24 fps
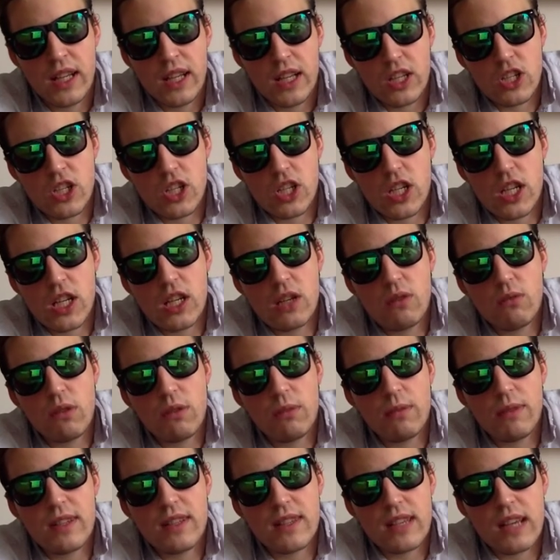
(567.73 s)
She will
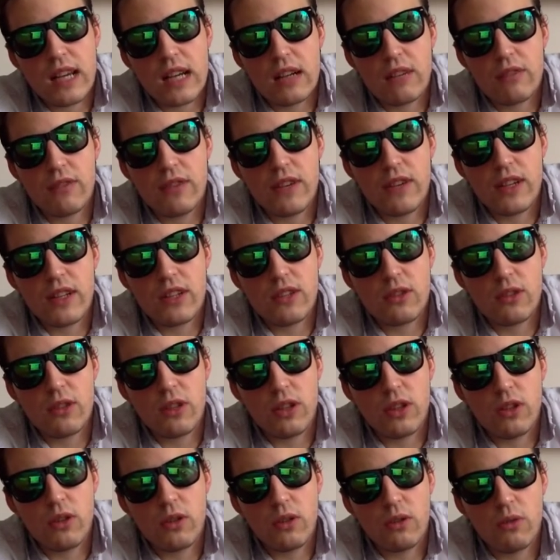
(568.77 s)
be sacrificed to the
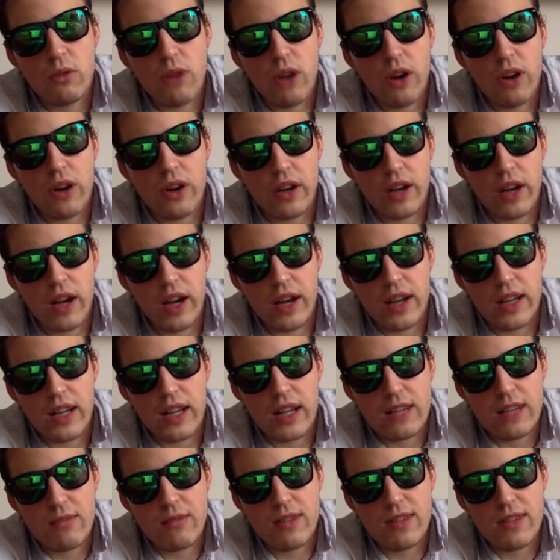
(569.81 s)
Lord Water God,
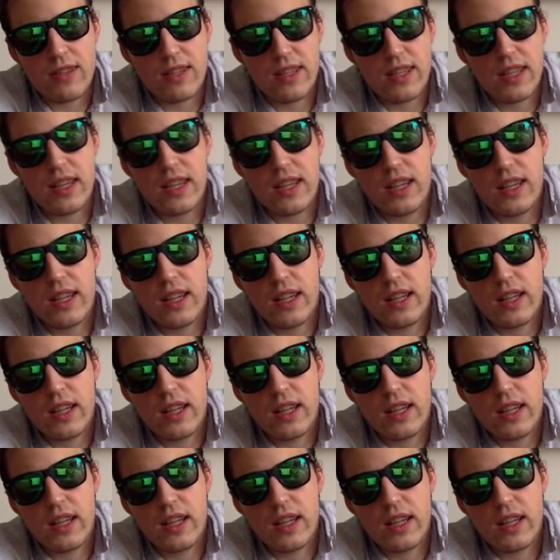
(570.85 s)
as we see